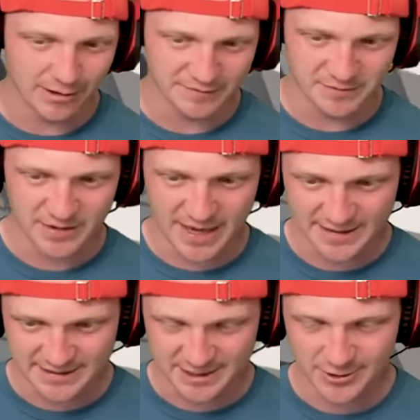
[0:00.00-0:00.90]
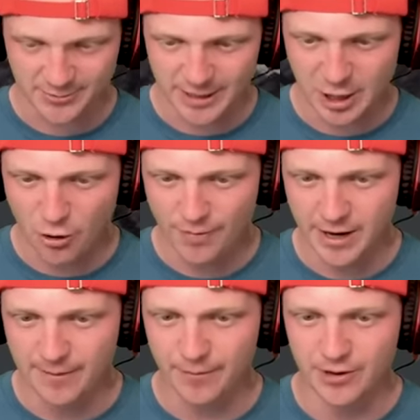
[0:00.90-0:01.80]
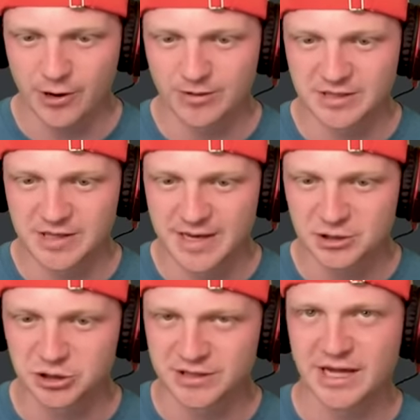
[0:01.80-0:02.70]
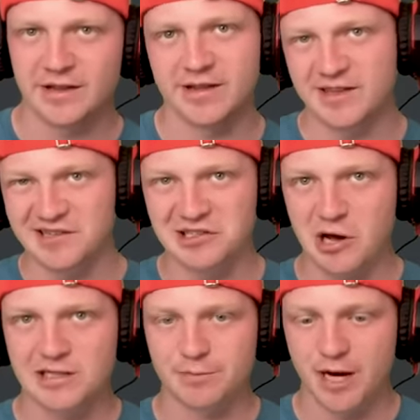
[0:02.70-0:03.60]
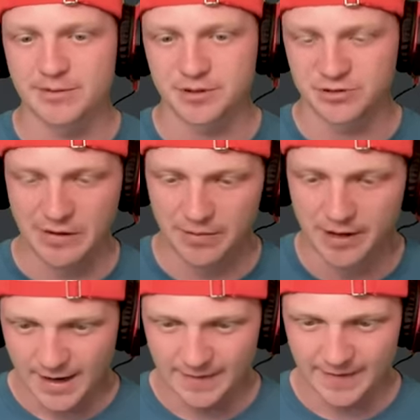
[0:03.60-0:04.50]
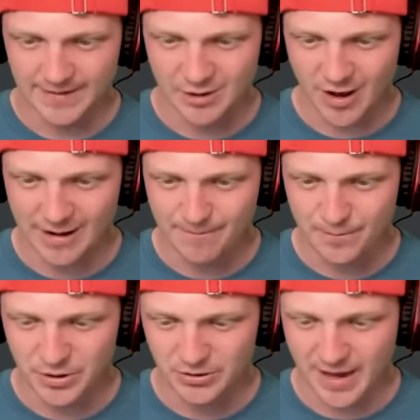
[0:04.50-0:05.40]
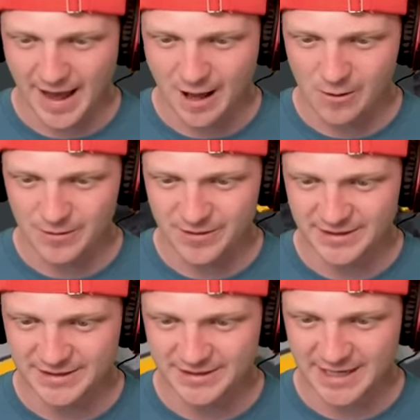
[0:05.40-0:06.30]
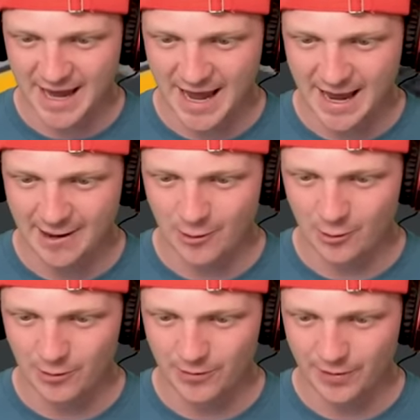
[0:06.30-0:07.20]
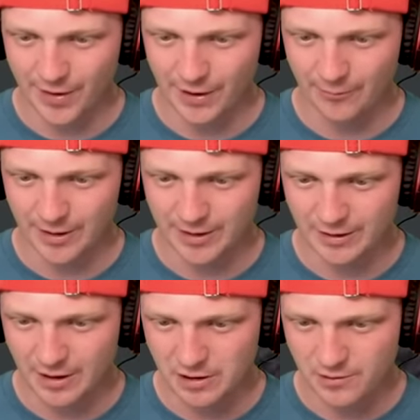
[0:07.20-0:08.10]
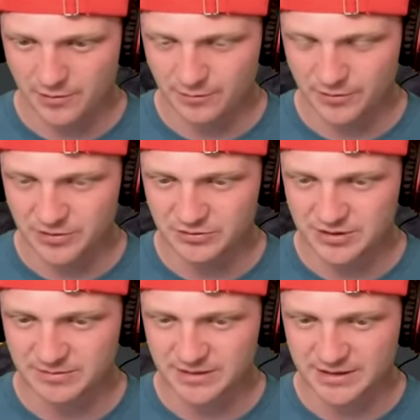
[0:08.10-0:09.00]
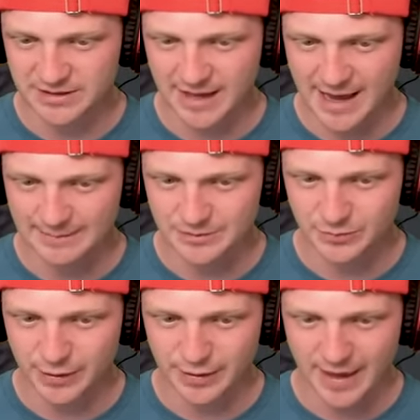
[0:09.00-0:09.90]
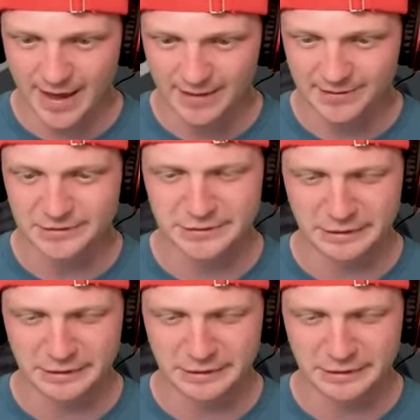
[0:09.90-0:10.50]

we have some gates here that we can open up going to the engines, kind of like the exhaust pipes or something. And then let's go ahead and build out this tail. There we go. We'll do some slabs with that. That looks